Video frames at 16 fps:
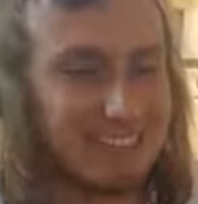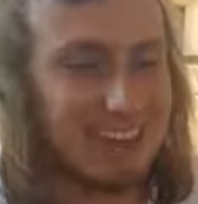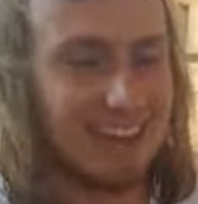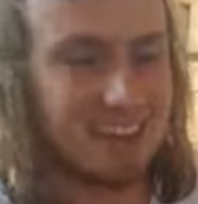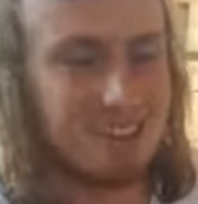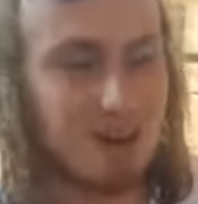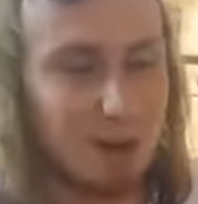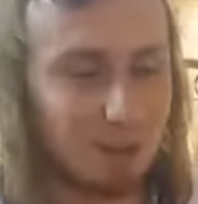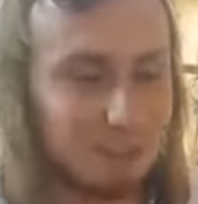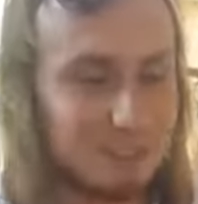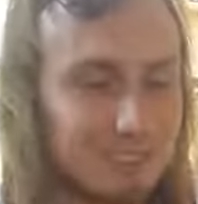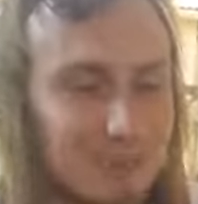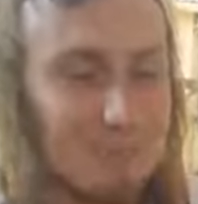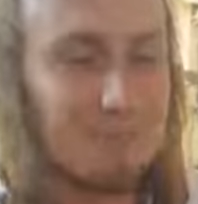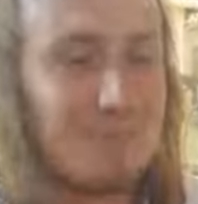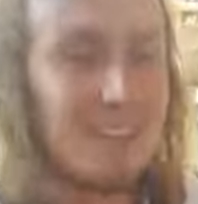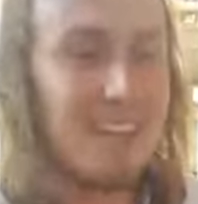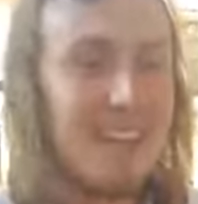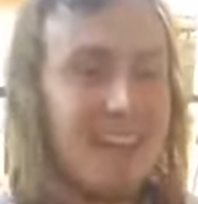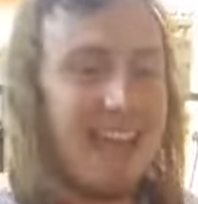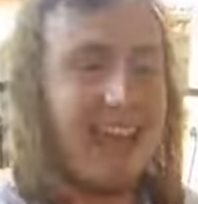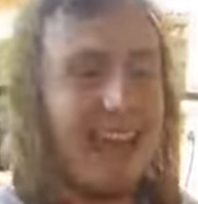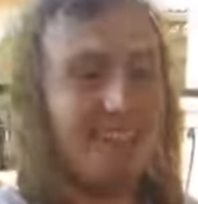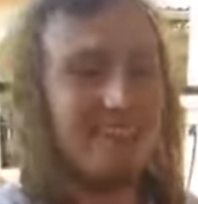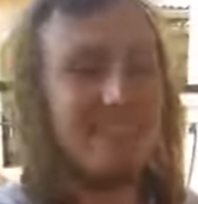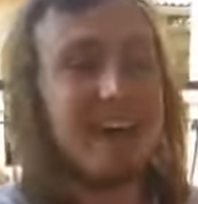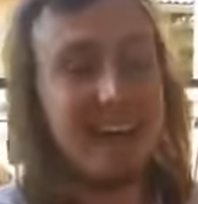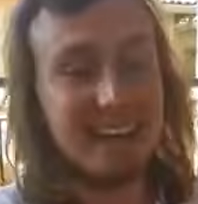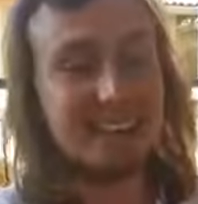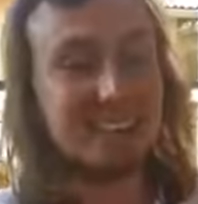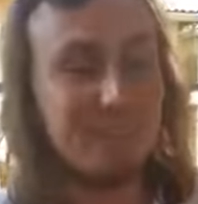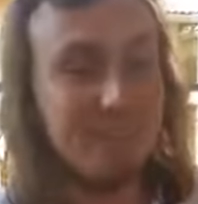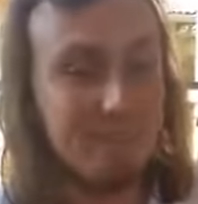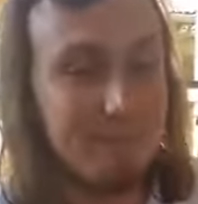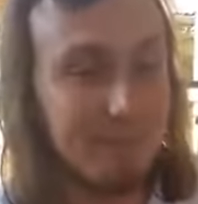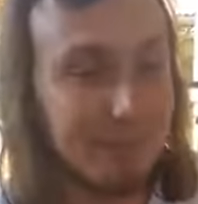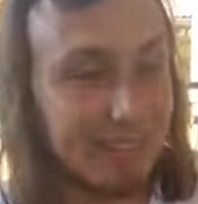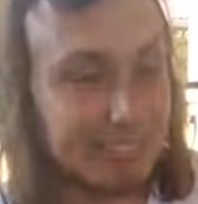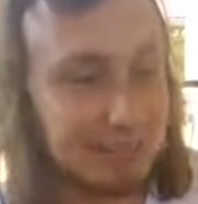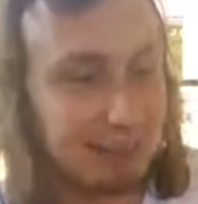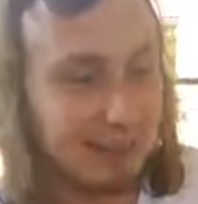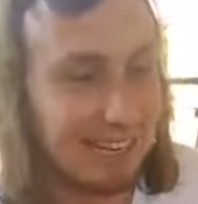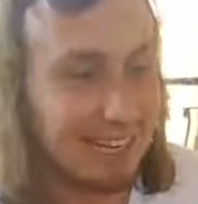and goals. And that is all for this week,